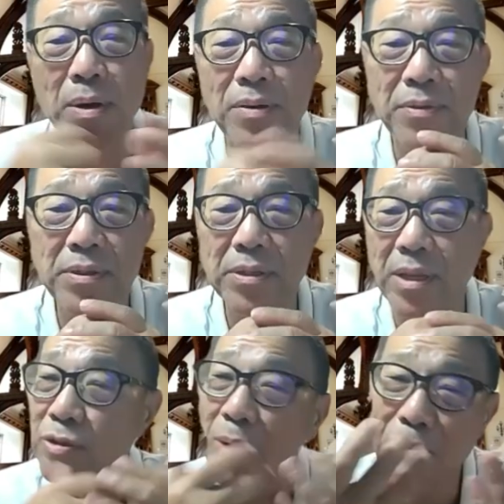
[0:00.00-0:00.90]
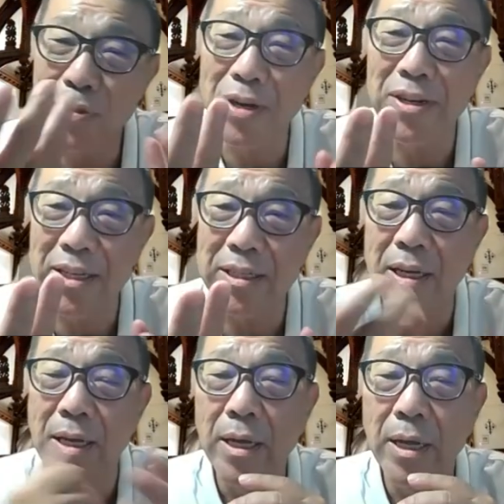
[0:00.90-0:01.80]
preference, and so I'm sharing it
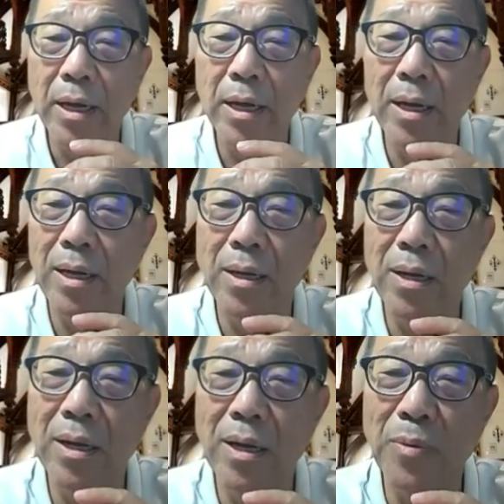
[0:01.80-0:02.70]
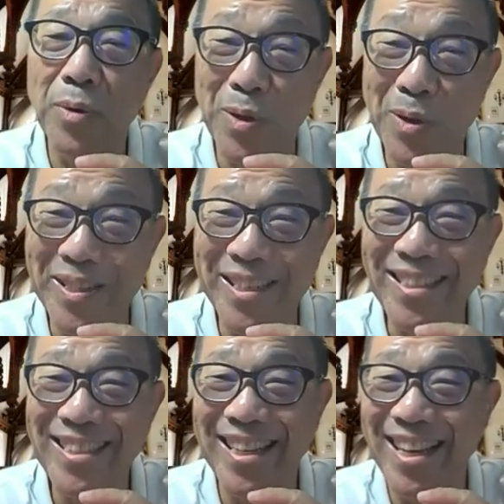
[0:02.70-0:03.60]
uh, with your
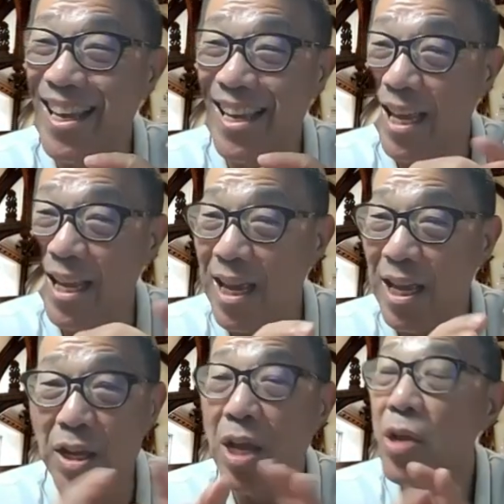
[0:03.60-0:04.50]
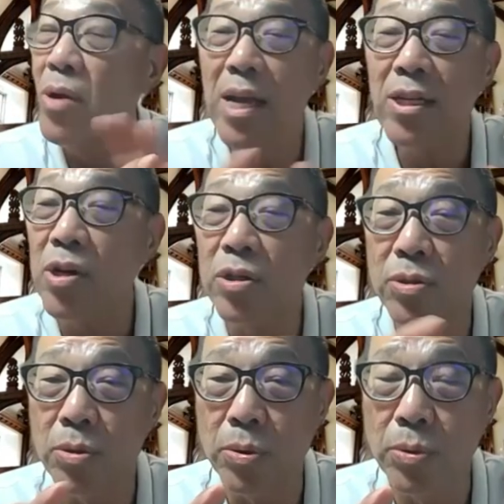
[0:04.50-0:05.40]
audience. Uh, and, and you guys got
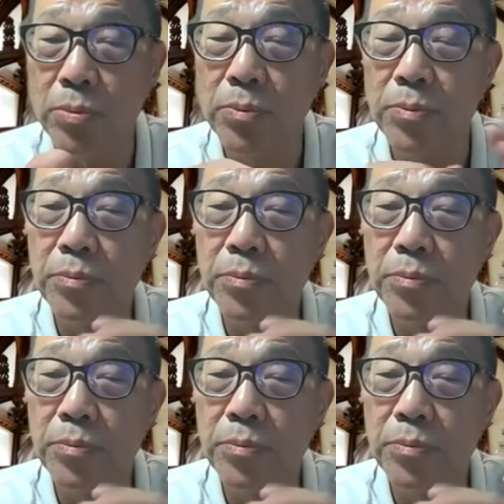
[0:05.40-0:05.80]
to